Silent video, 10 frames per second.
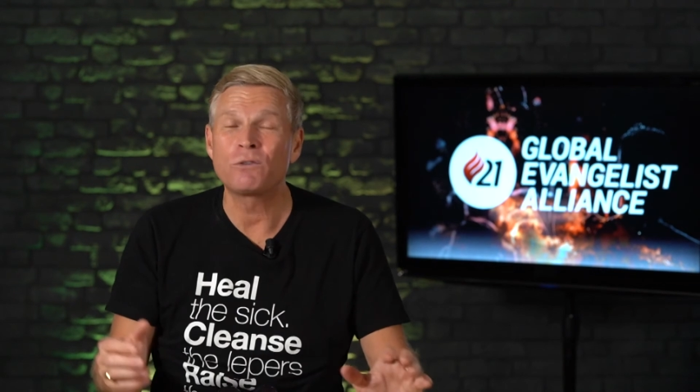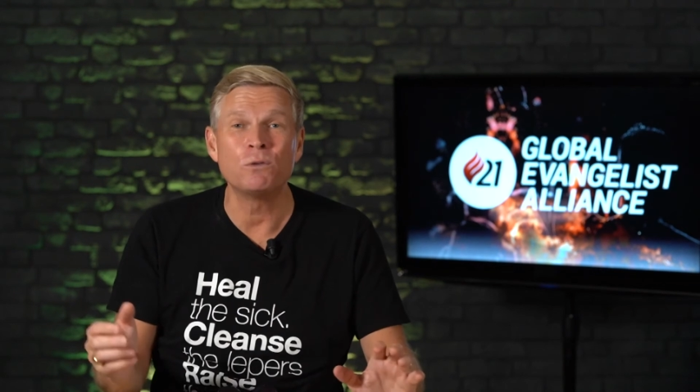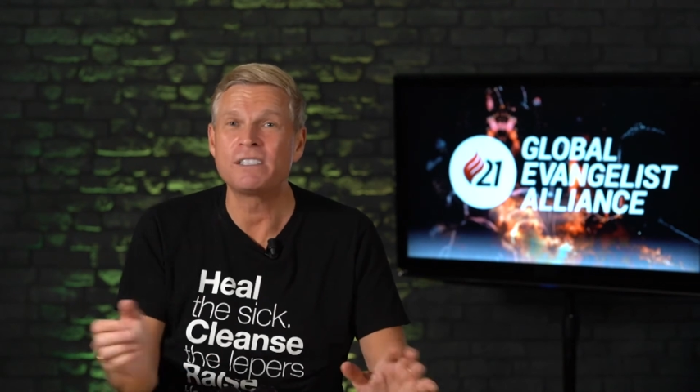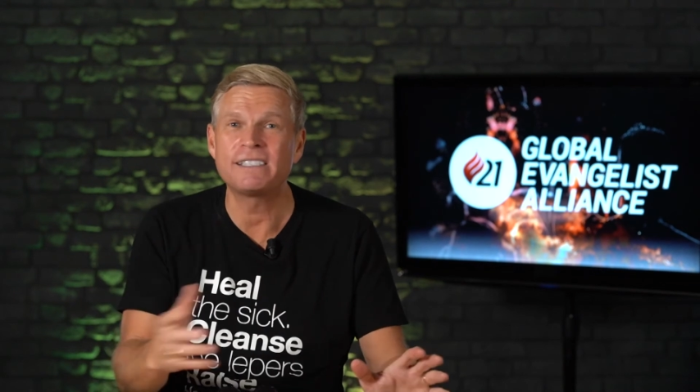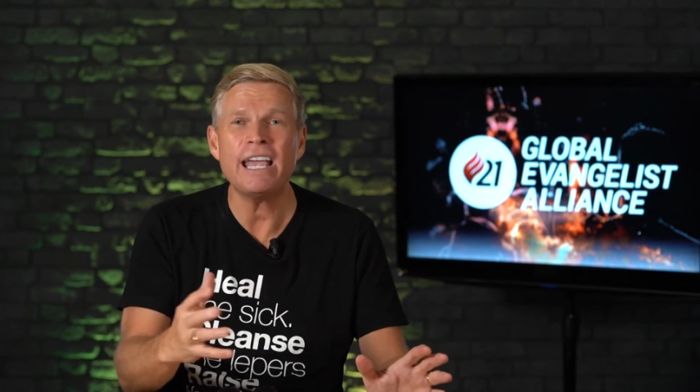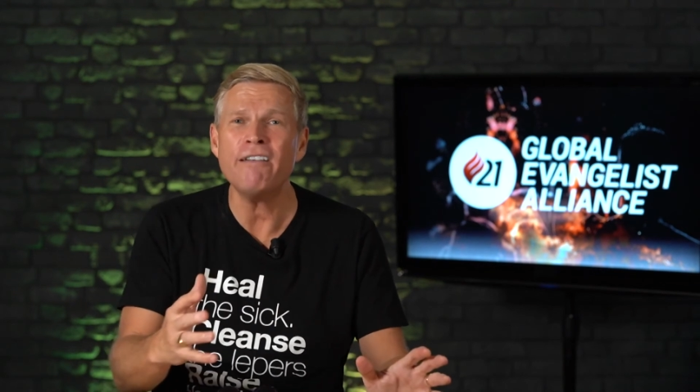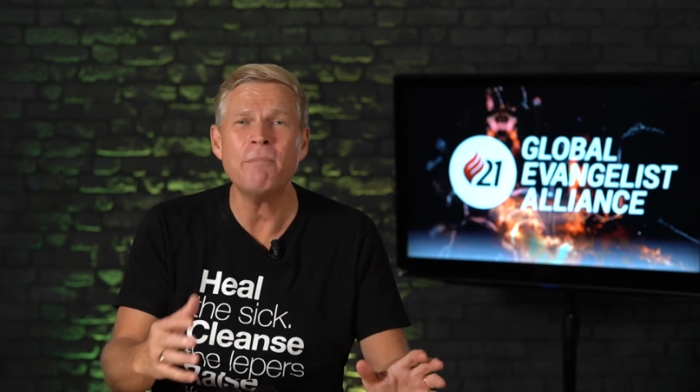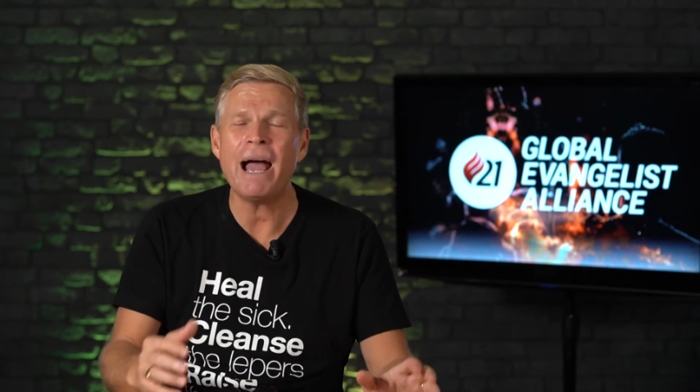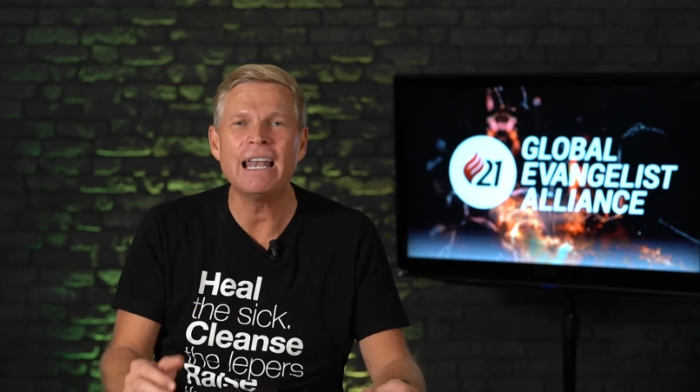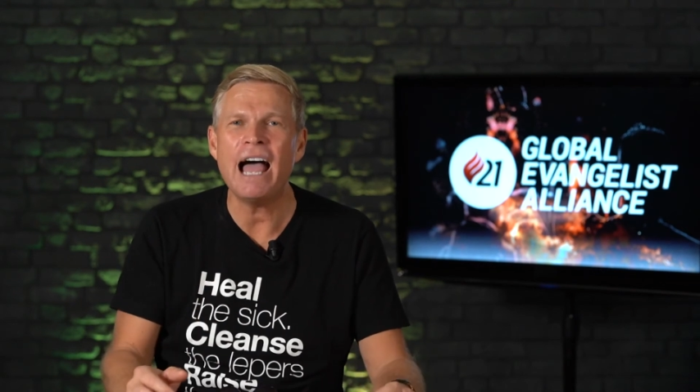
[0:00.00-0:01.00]
to save
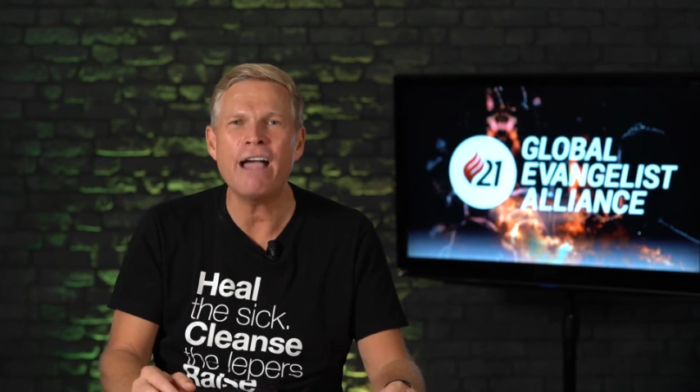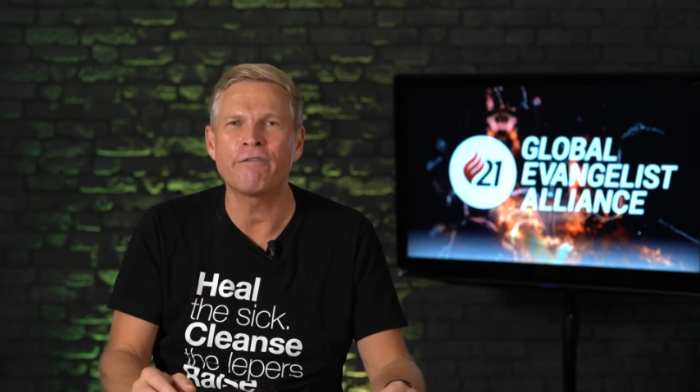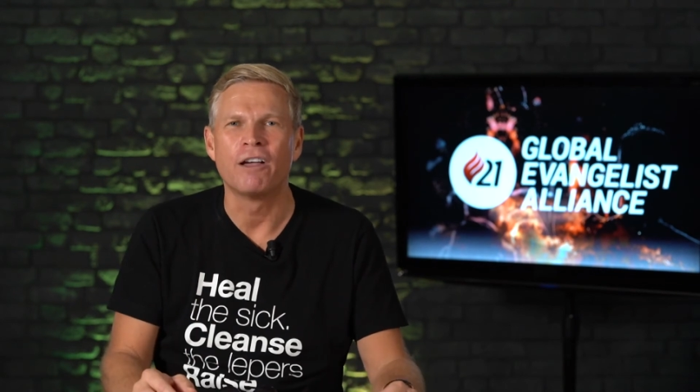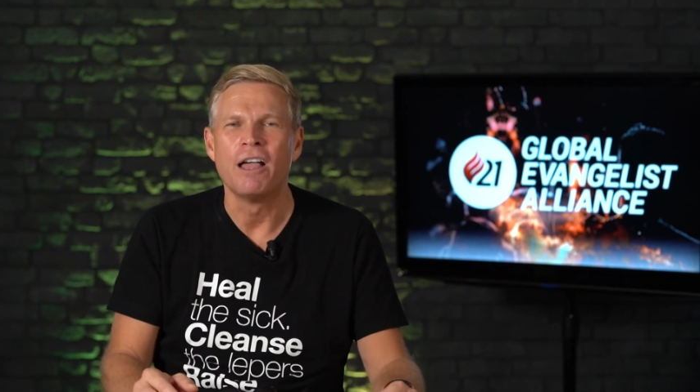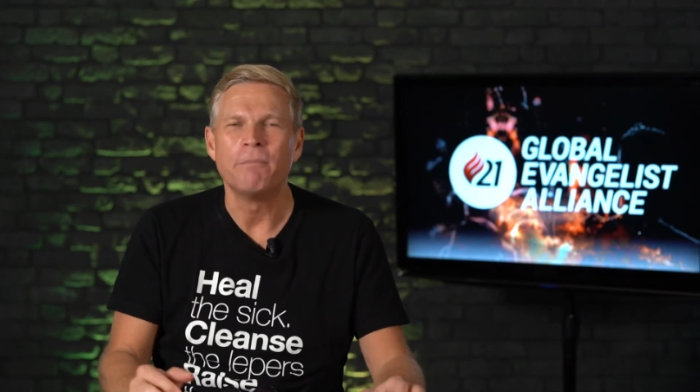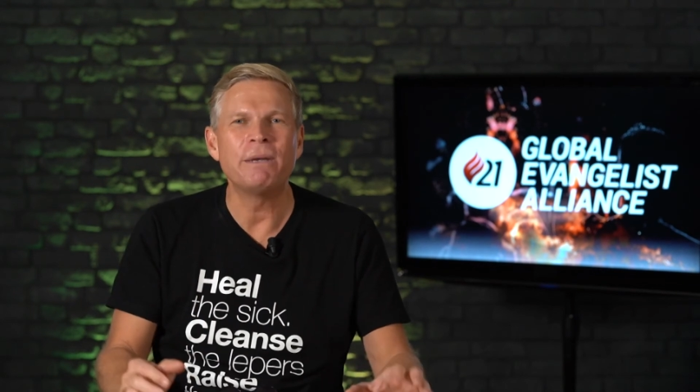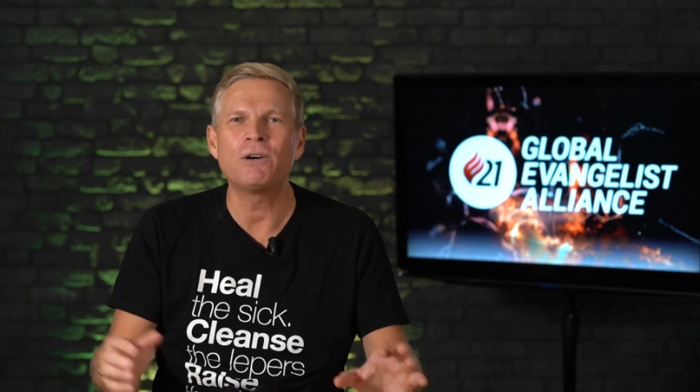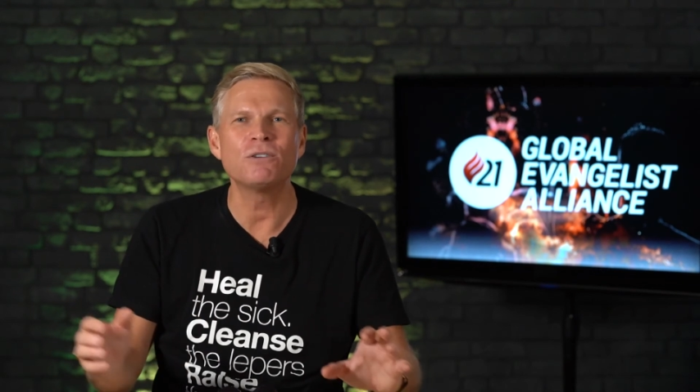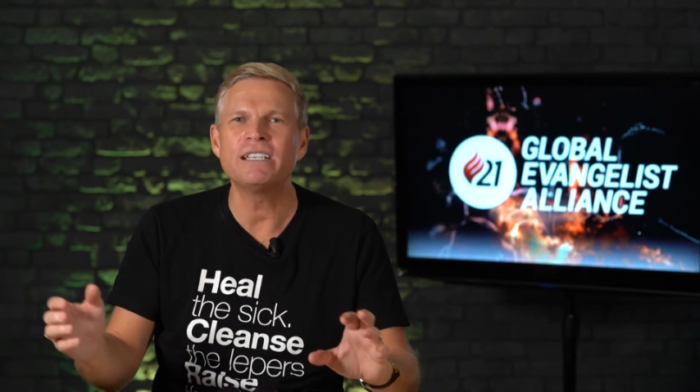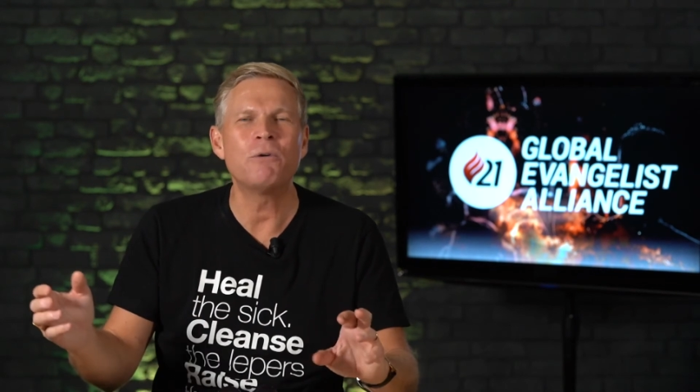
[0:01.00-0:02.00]
my life
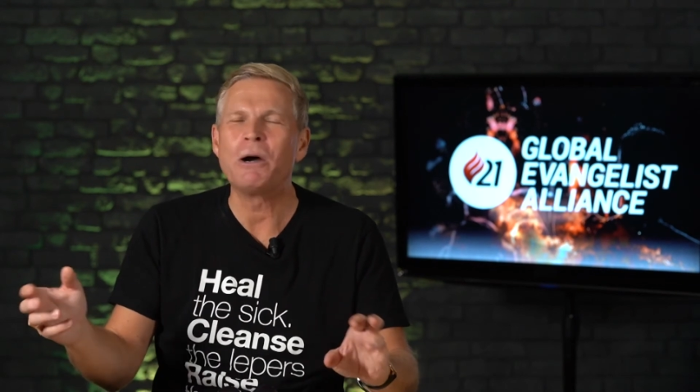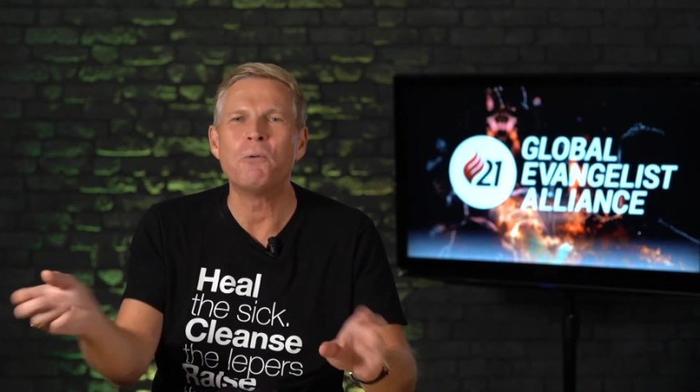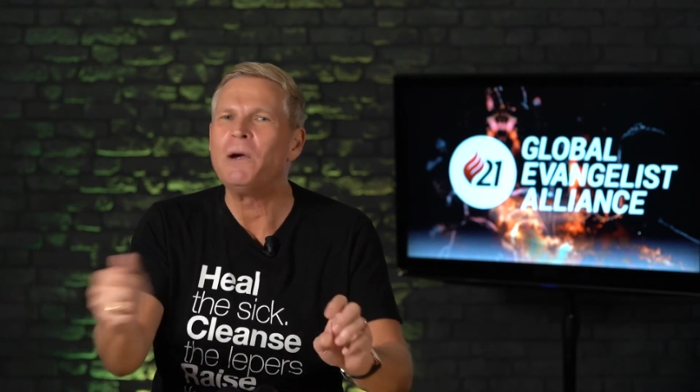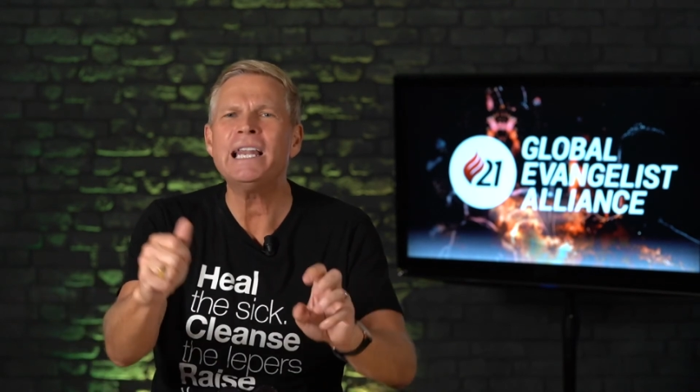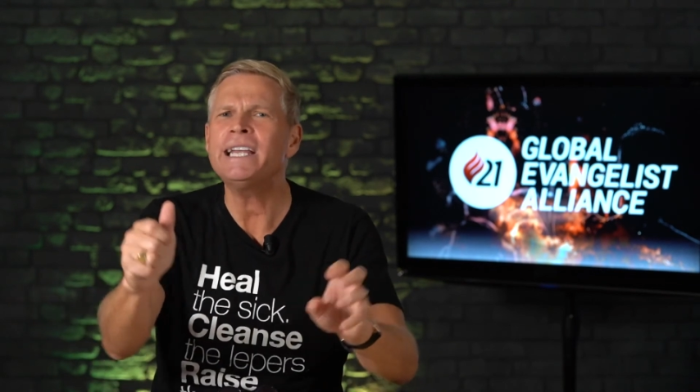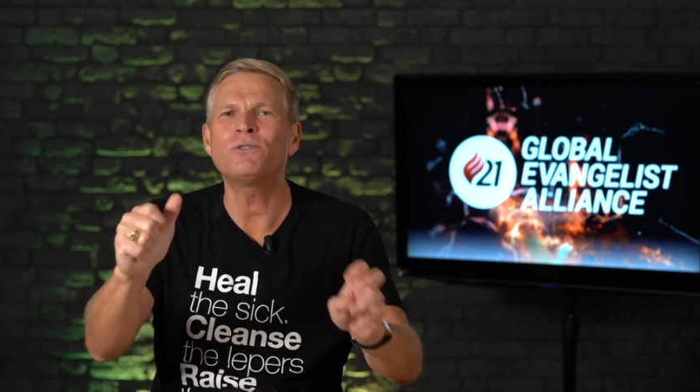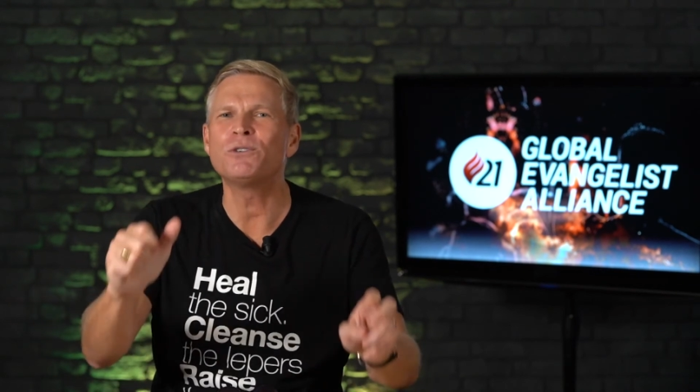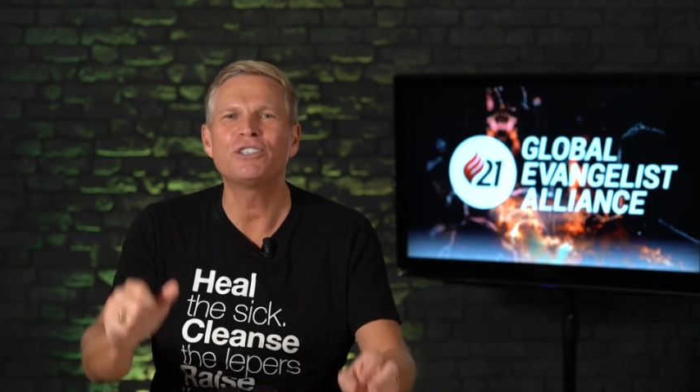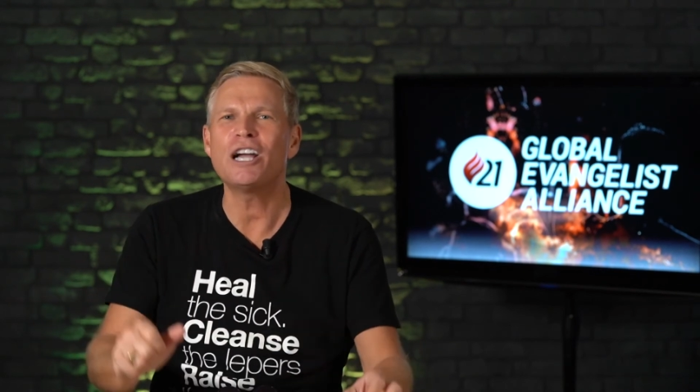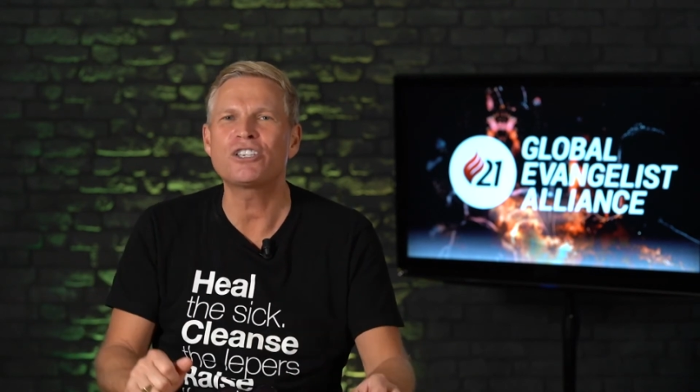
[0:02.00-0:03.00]
because they were willing
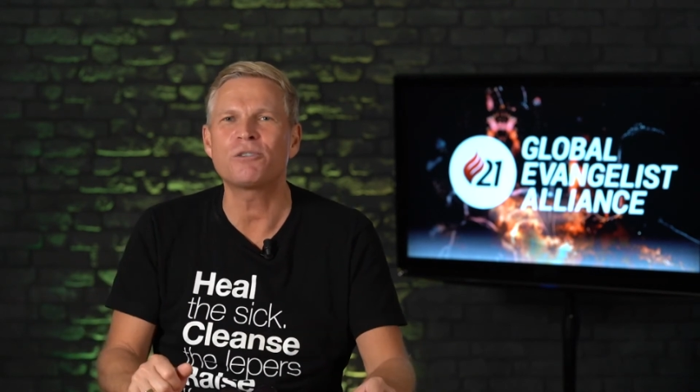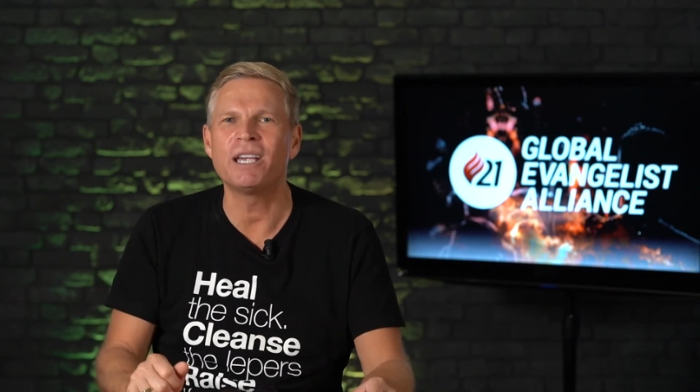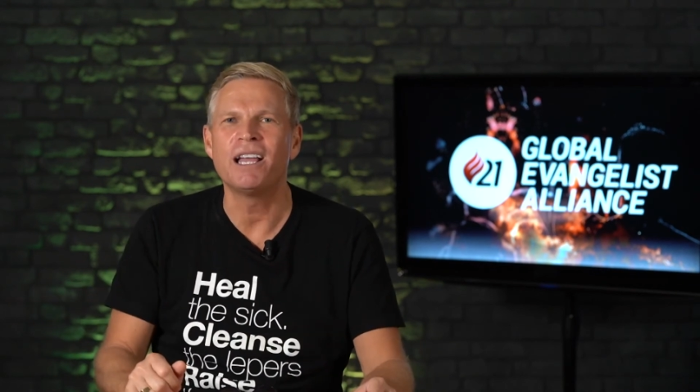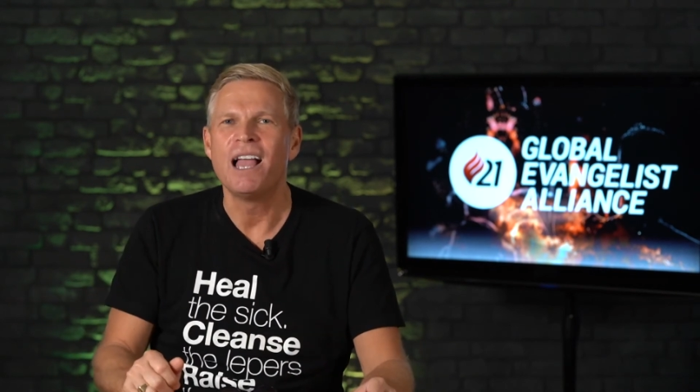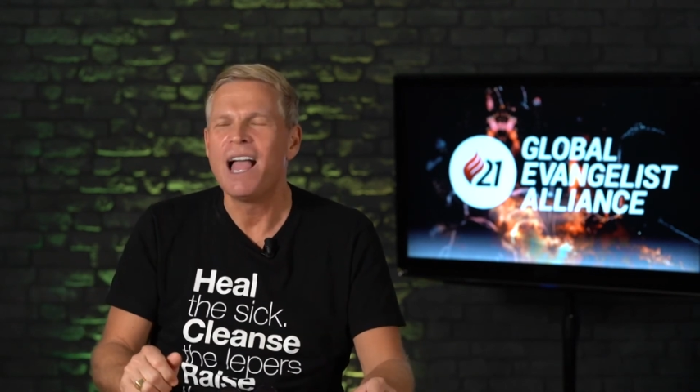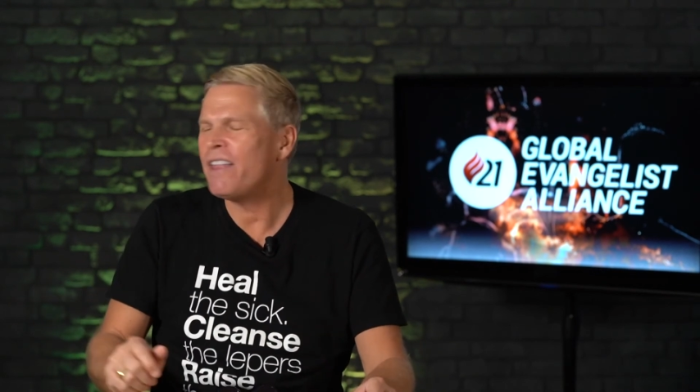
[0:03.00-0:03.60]
to touch me.